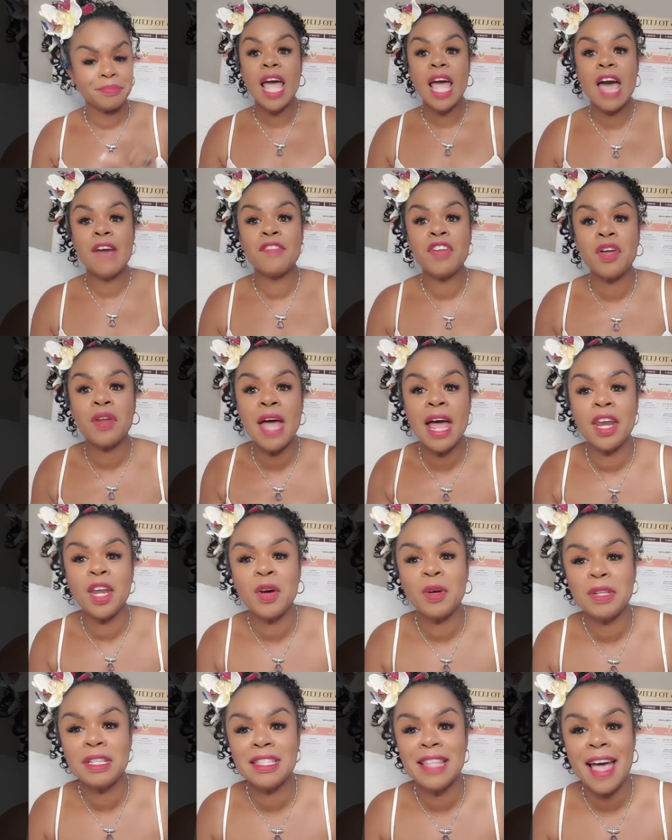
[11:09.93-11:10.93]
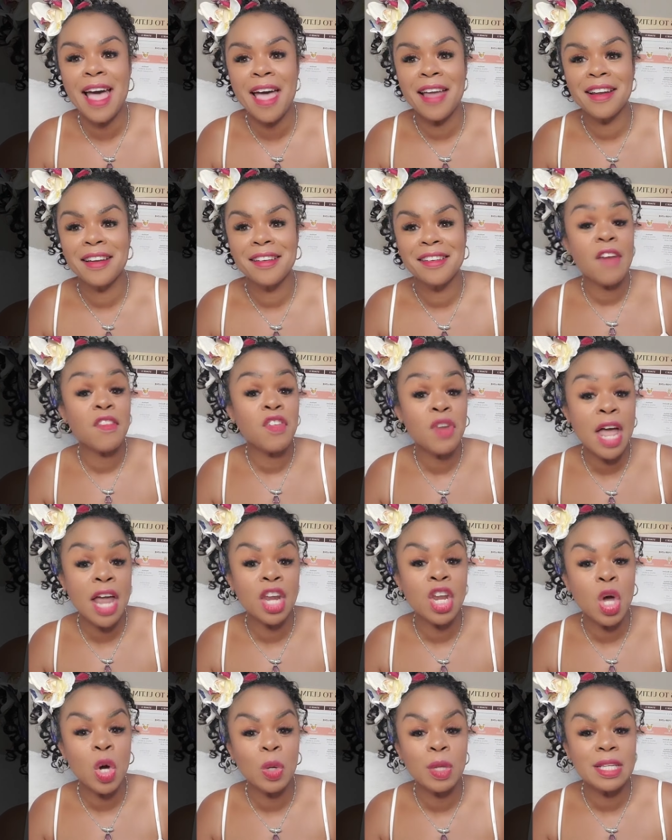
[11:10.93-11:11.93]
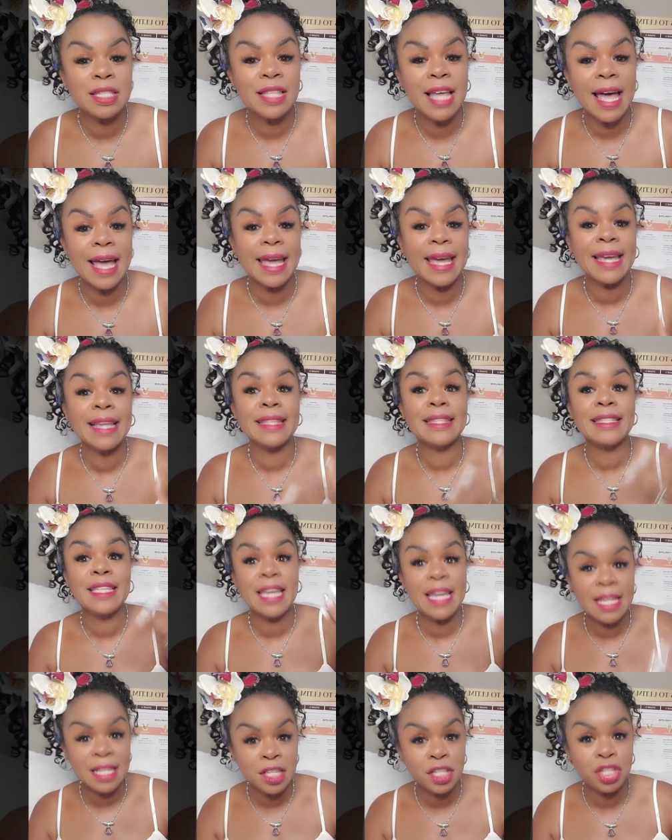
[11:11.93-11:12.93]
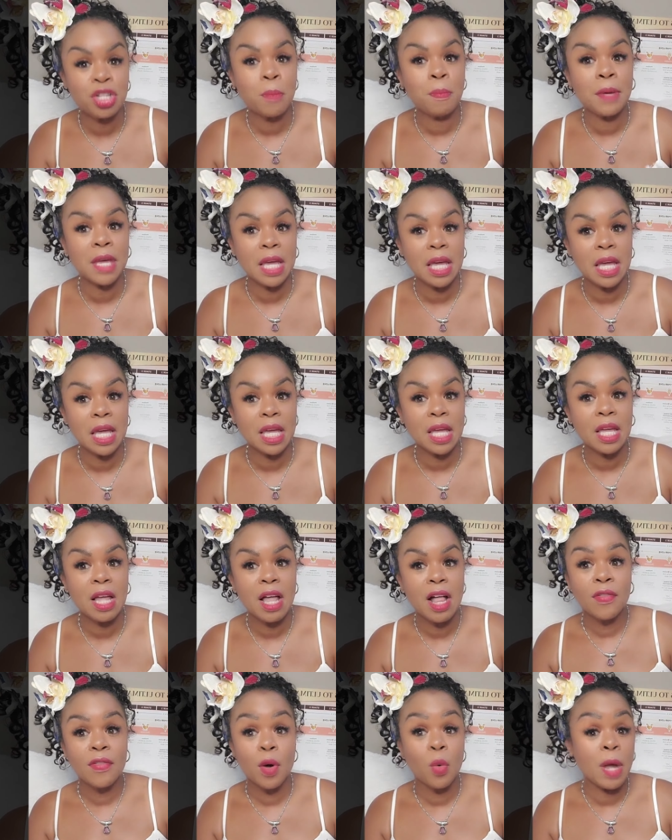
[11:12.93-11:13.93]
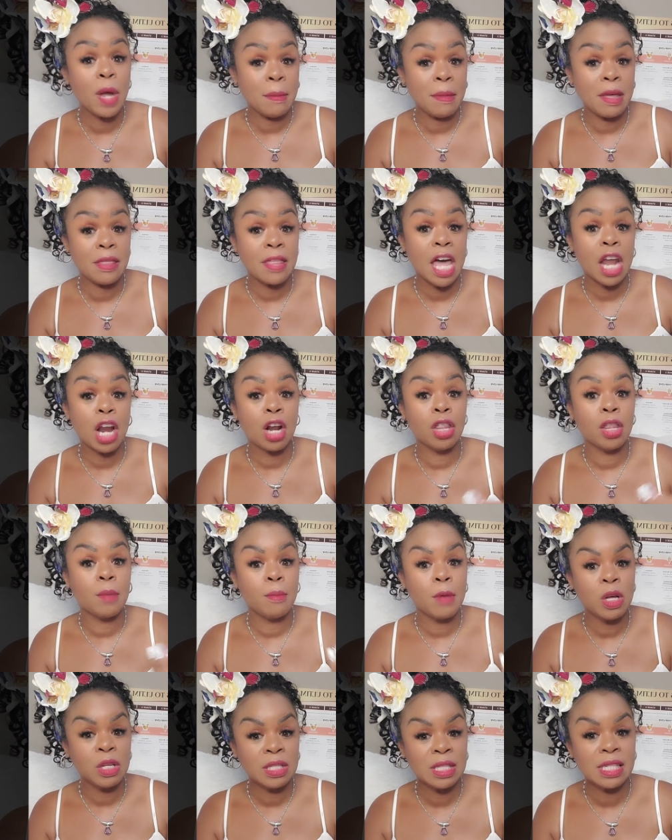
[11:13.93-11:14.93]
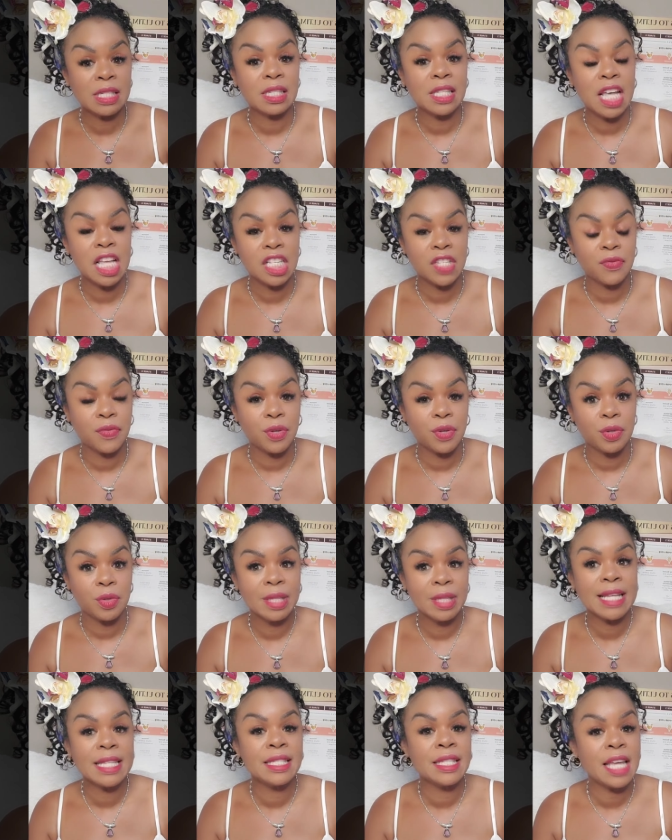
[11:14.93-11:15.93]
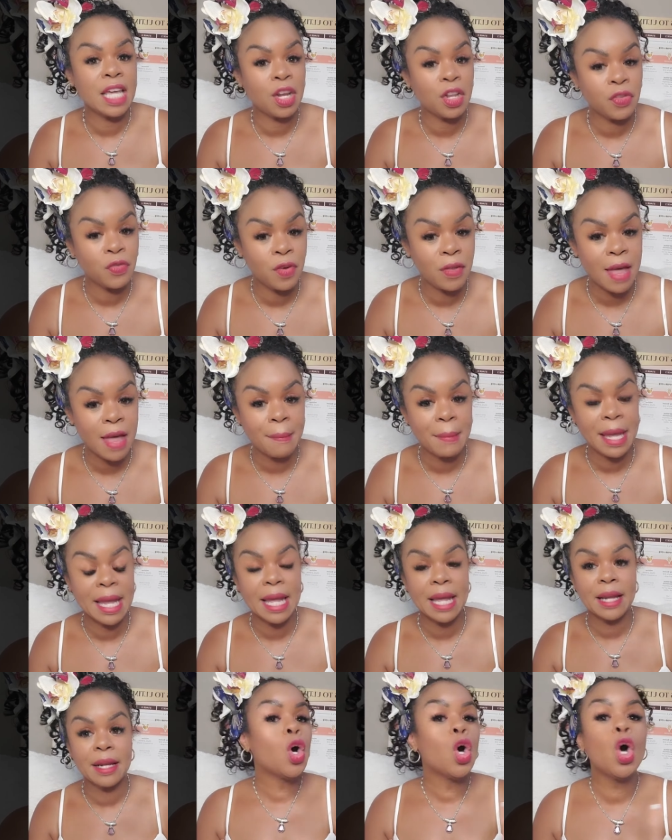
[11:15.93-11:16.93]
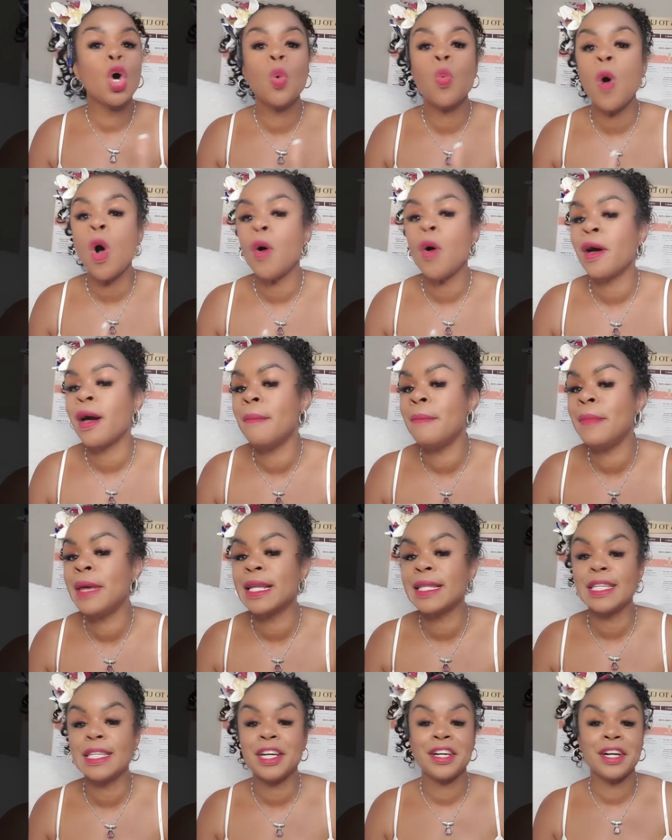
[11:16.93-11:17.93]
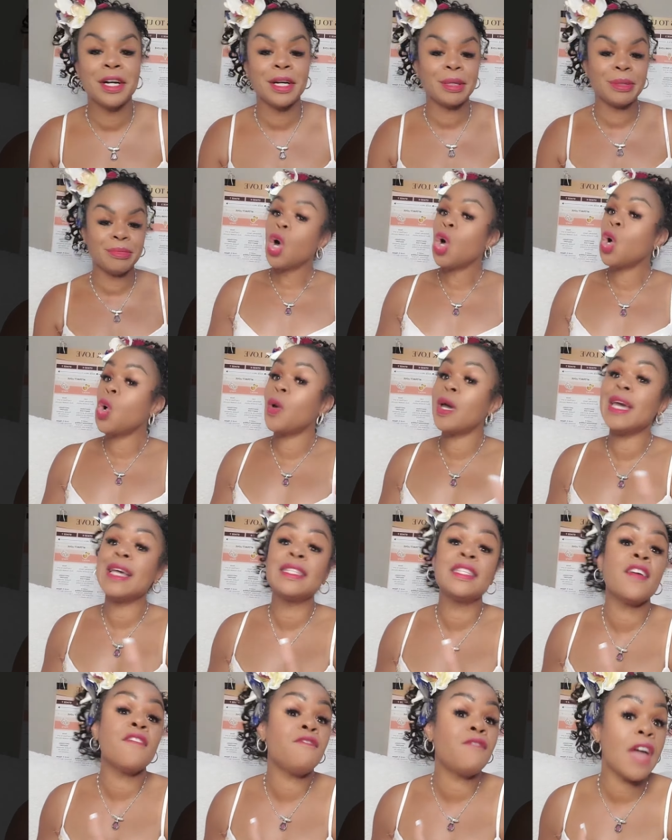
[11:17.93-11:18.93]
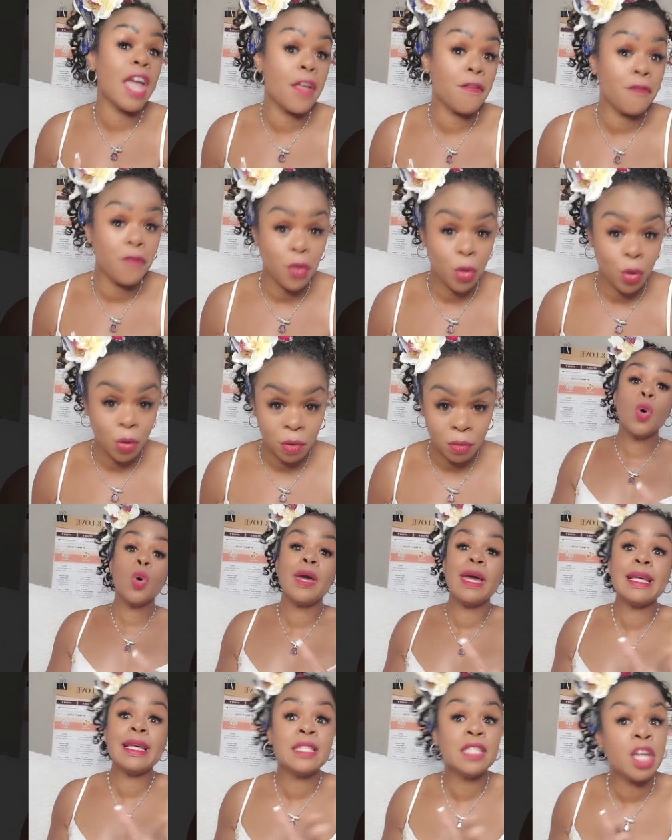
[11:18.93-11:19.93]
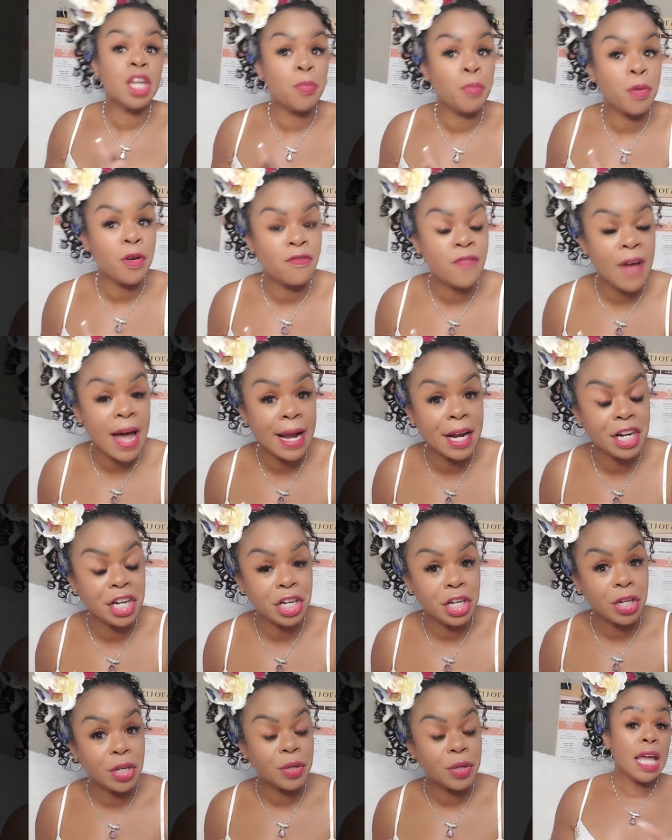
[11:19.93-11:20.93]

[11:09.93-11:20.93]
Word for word: Have y'all not noticed that? Have you not noticed that it tends to be the women that are the most successful that settles for that man who won't commit to her, who isn't faithful, who isn't a provider?